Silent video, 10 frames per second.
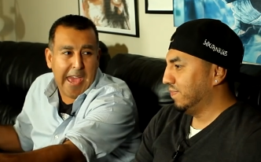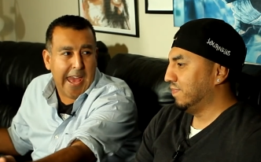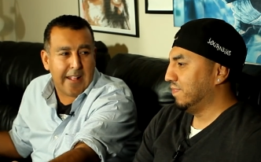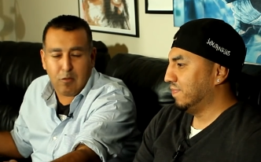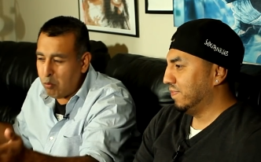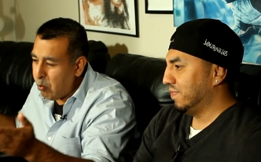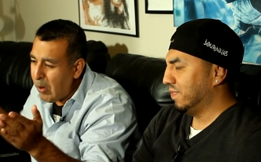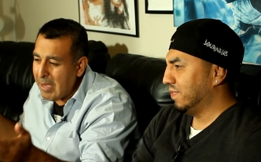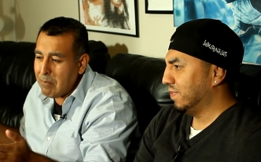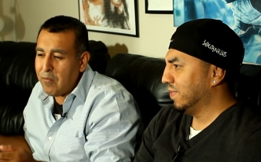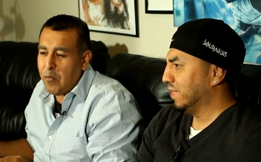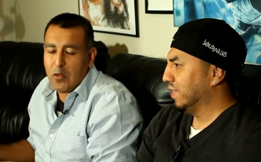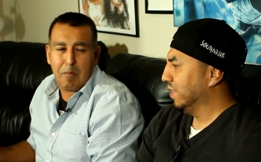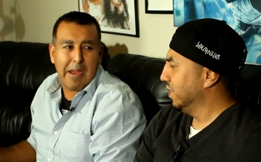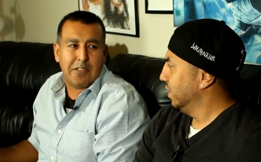Speaker 1: ads right before
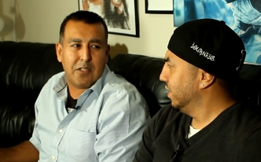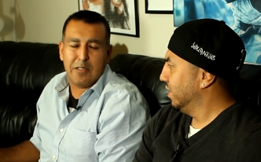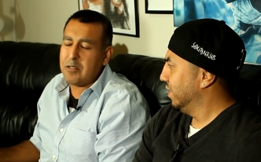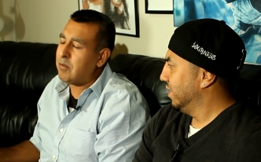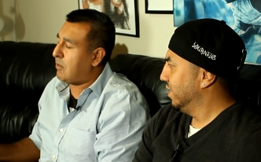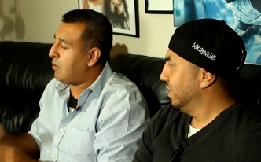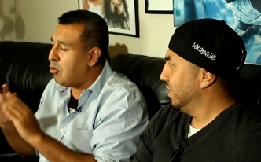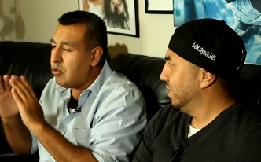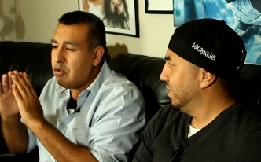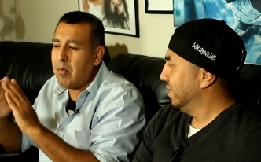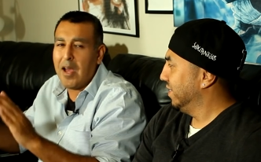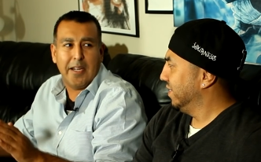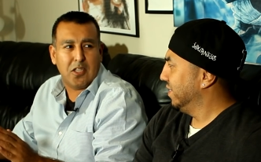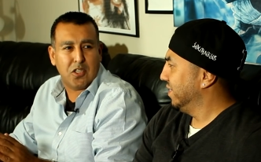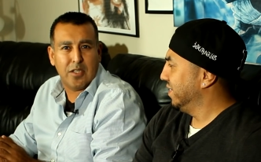the match goes. It's just too
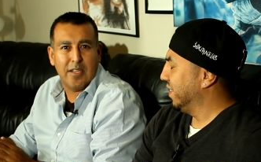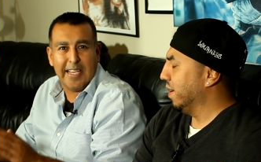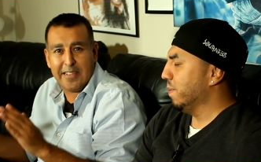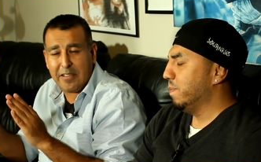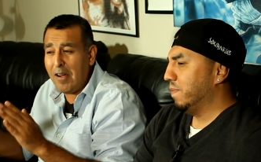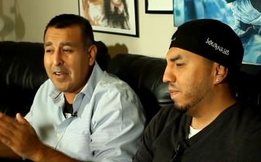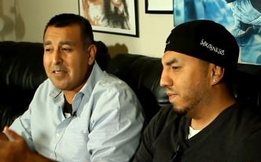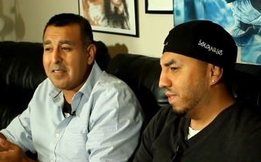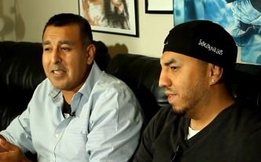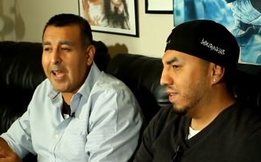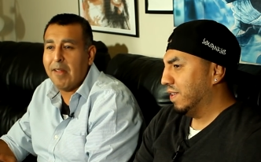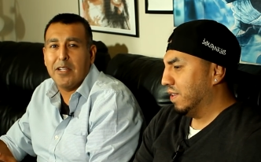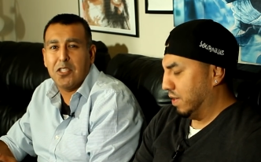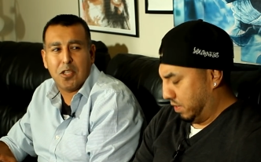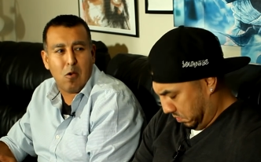much. Yeah. It's honestly kind of
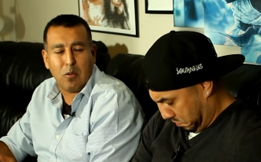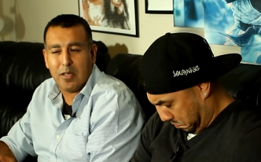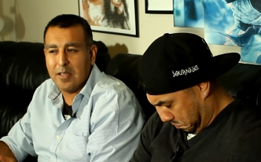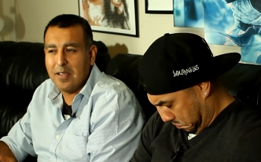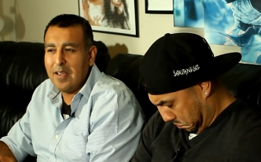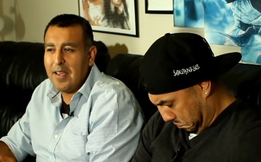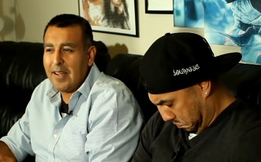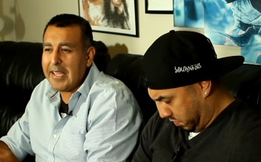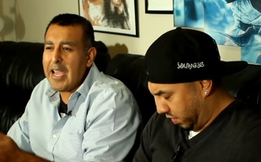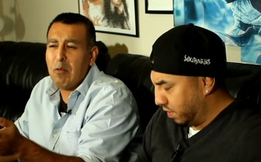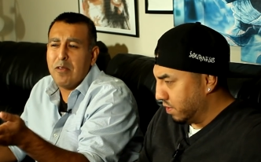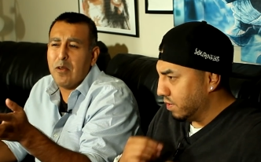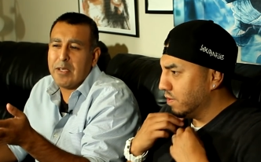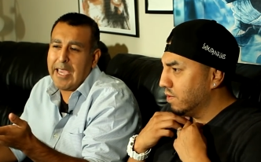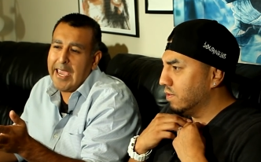a joke. Like yeah. I was
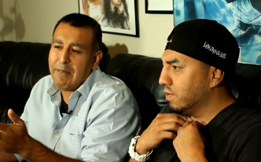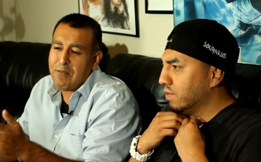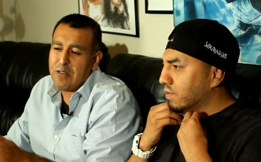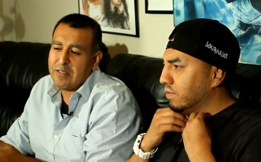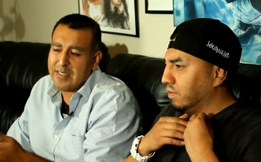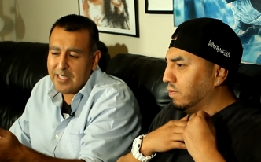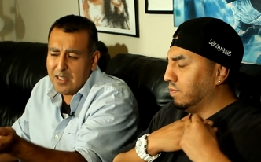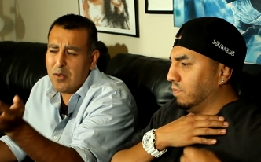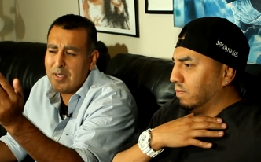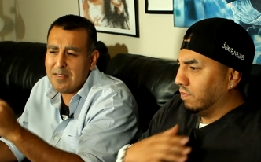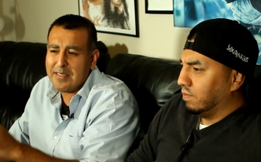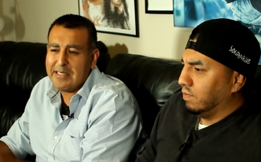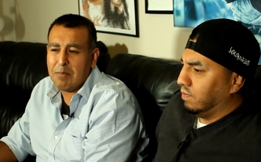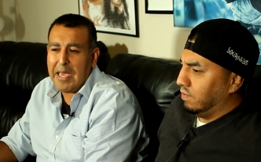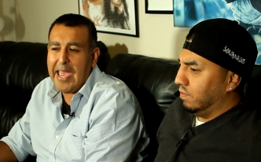okay at first. I was like, you know what? I'll see
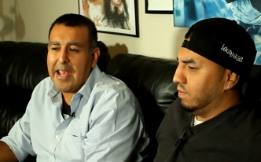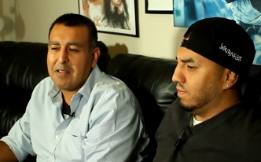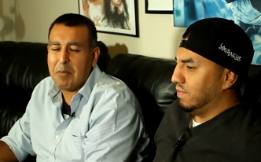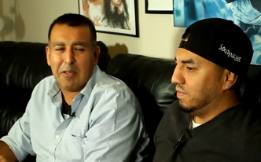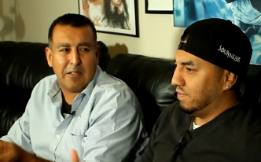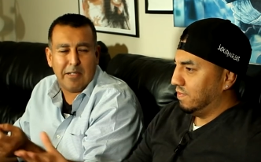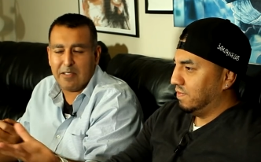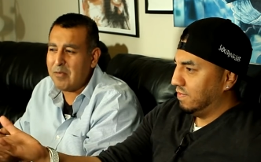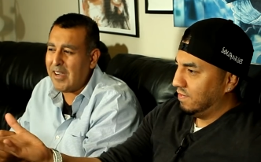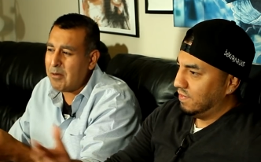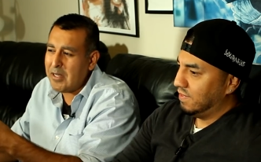some ads. Maybe I'll get a little extra. Like,